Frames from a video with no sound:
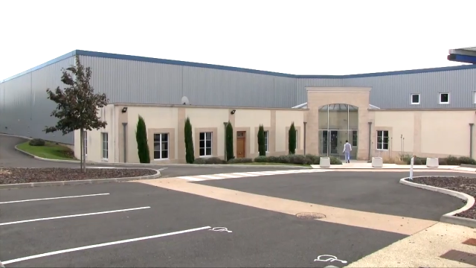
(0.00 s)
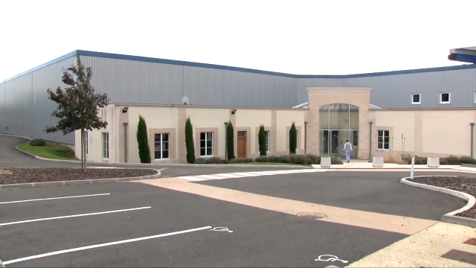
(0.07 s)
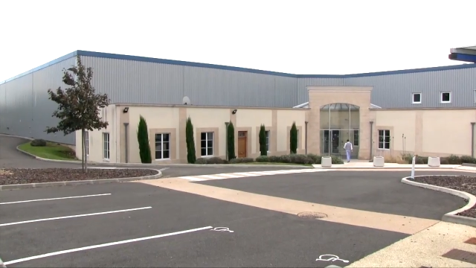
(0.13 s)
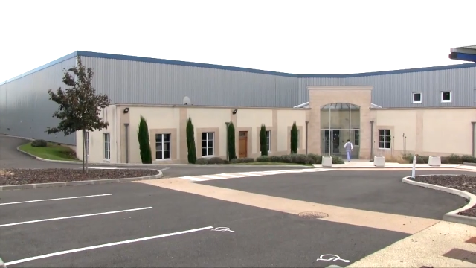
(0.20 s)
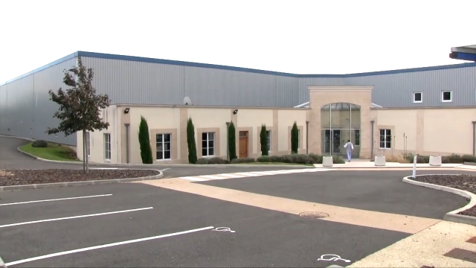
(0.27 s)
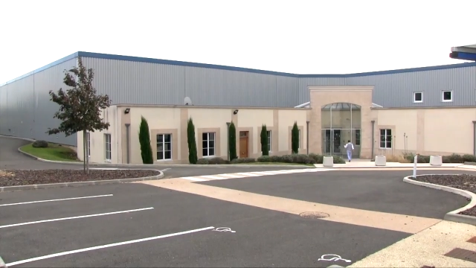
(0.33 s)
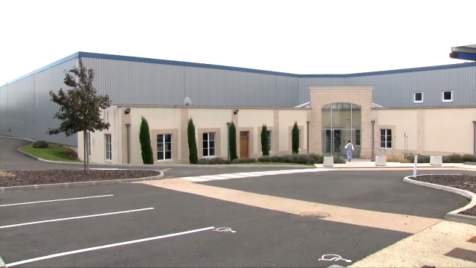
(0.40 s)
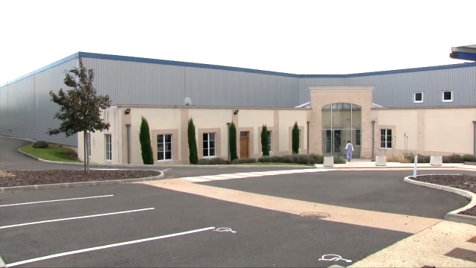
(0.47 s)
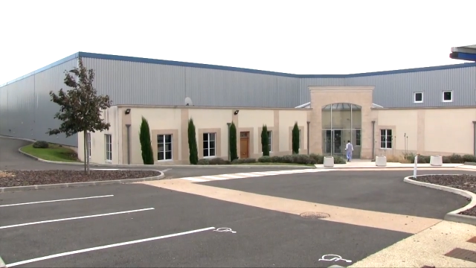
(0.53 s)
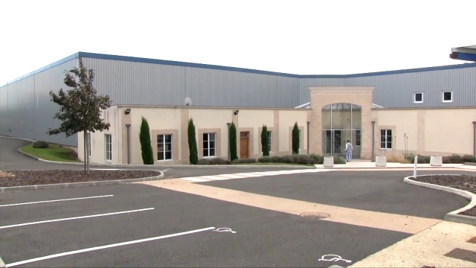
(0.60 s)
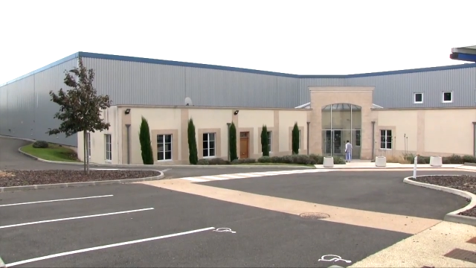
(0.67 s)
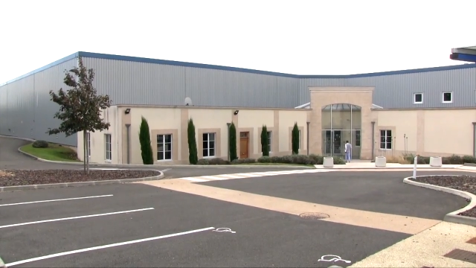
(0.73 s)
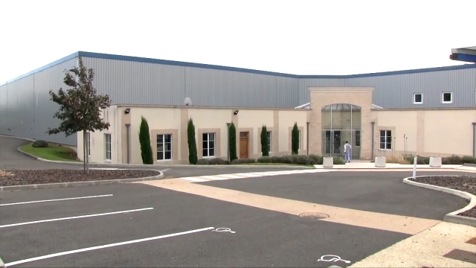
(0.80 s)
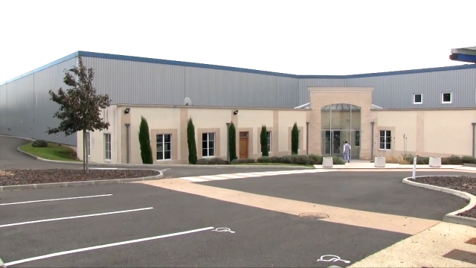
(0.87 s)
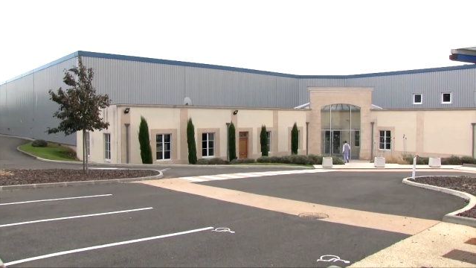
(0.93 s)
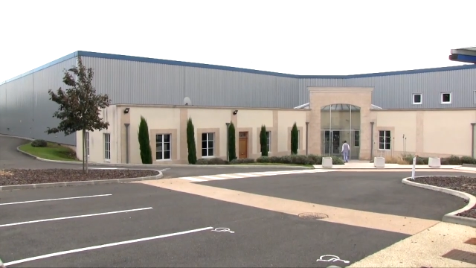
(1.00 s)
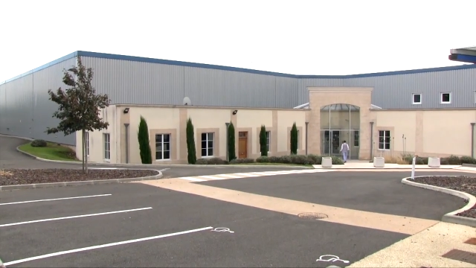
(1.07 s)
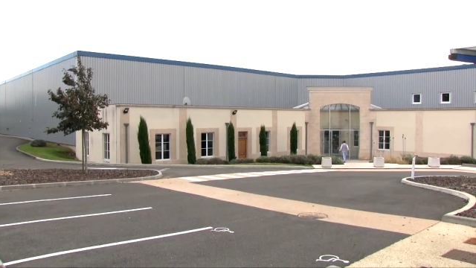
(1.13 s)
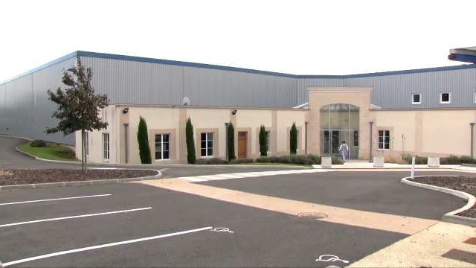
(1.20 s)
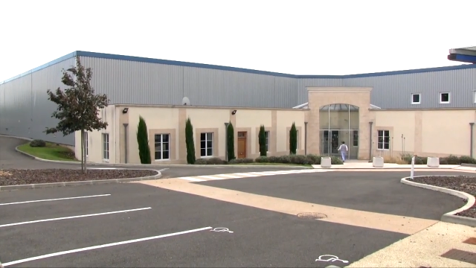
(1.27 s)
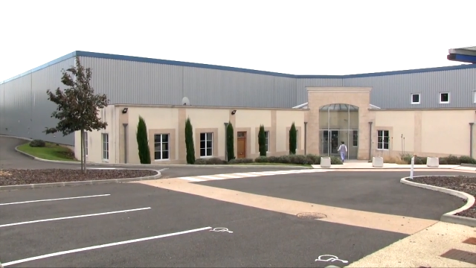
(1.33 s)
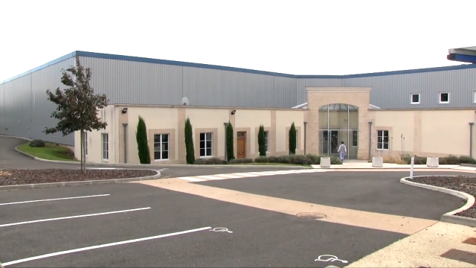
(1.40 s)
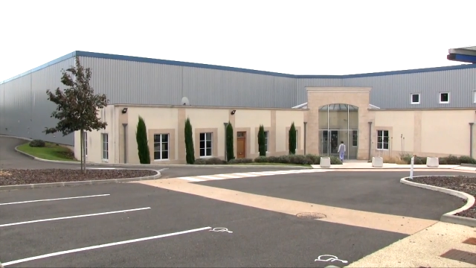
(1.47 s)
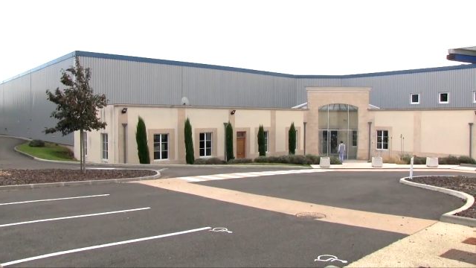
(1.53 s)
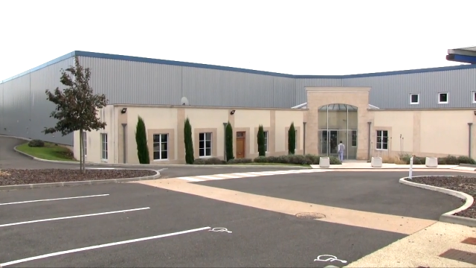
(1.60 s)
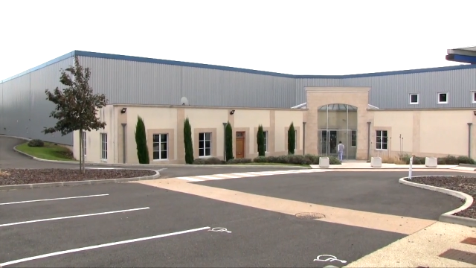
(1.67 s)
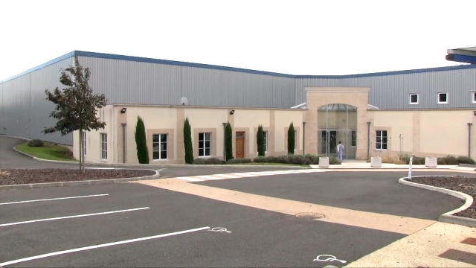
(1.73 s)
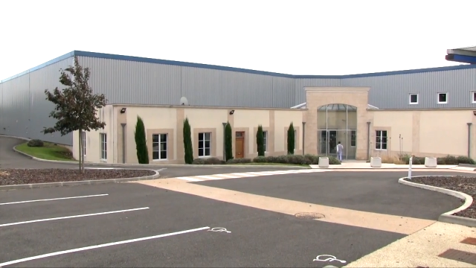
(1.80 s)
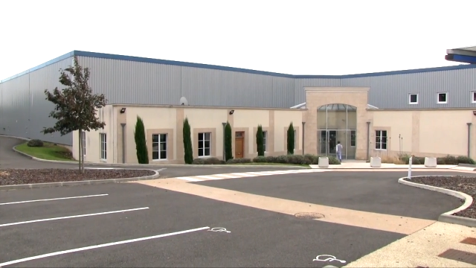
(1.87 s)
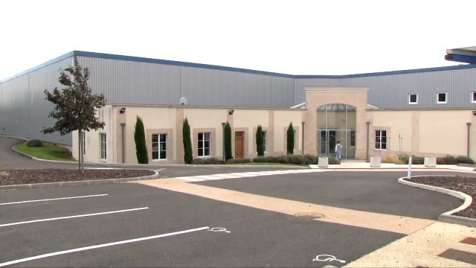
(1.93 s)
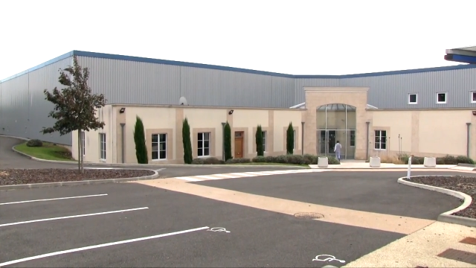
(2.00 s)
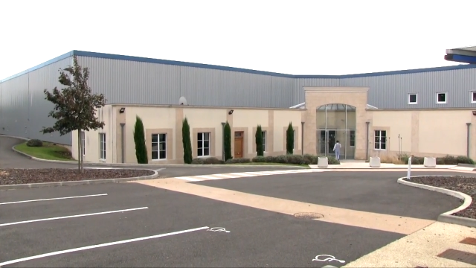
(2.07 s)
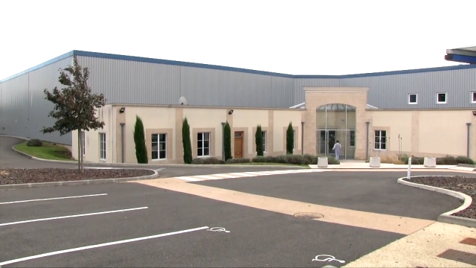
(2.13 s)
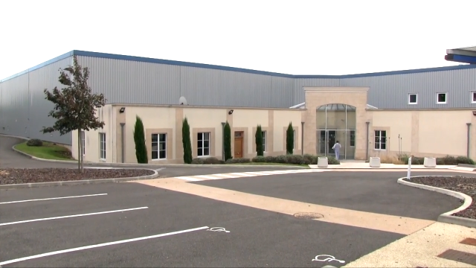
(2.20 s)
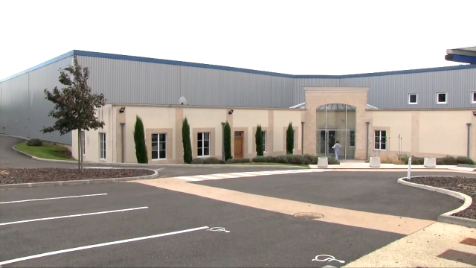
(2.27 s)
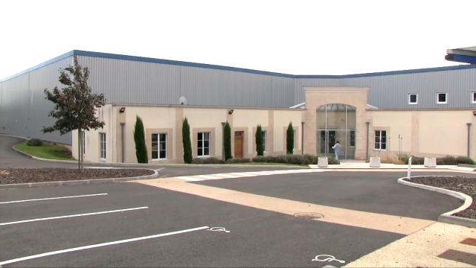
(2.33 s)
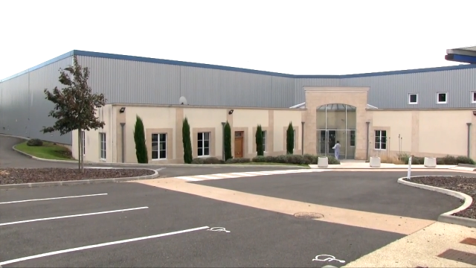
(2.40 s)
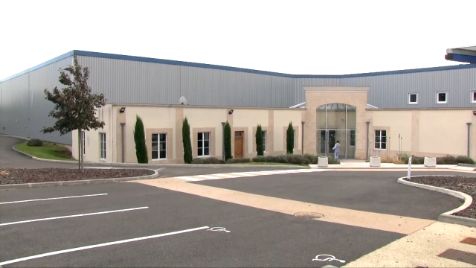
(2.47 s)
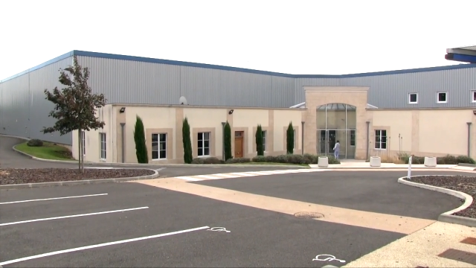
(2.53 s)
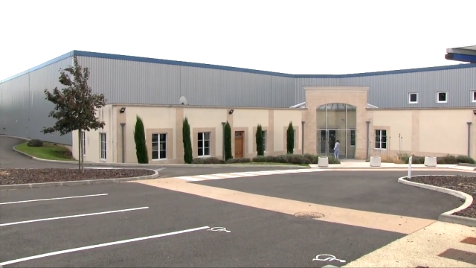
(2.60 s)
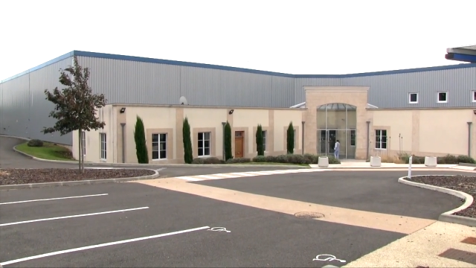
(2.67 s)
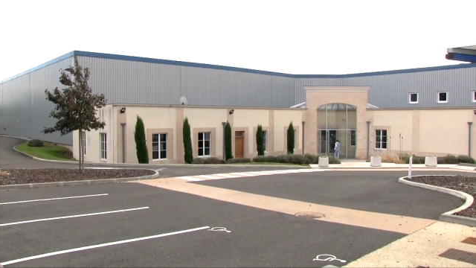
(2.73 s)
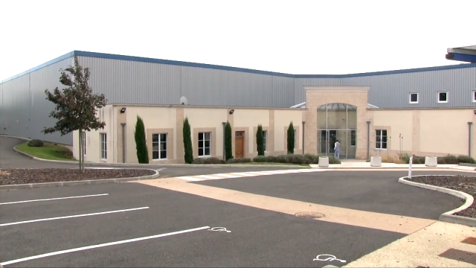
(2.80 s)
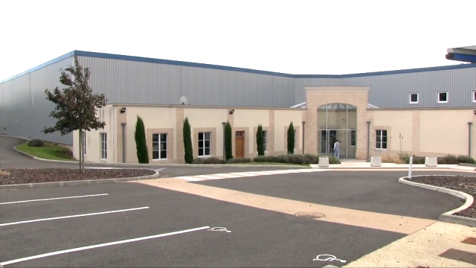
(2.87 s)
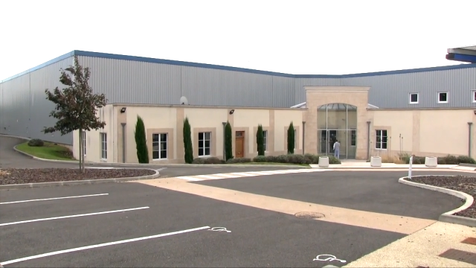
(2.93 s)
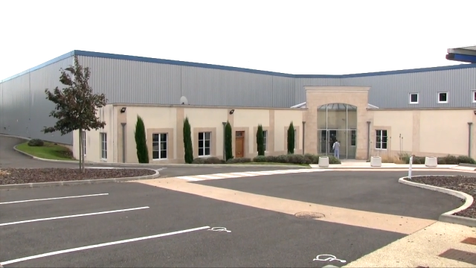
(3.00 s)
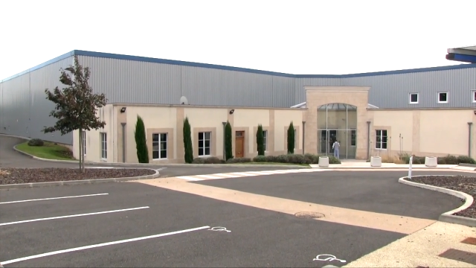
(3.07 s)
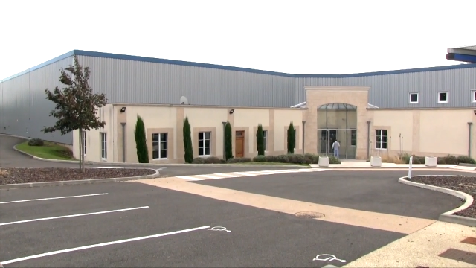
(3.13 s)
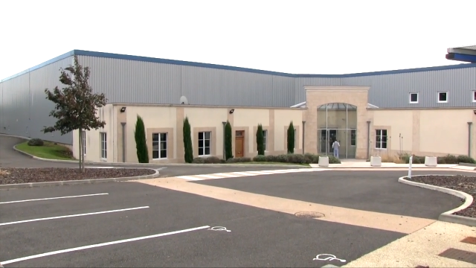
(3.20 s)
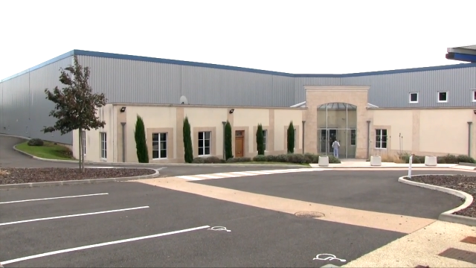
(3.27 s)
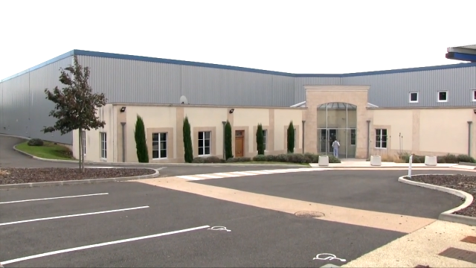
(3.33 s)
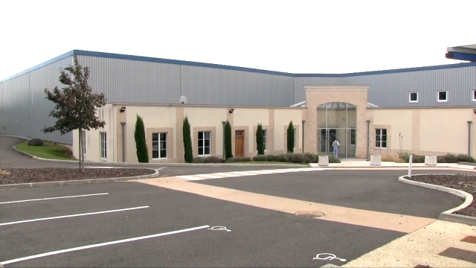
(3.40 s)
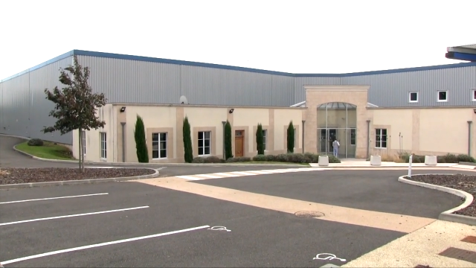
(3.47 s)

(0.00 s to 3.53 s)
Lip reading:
No face is visible, so there are no lips to read.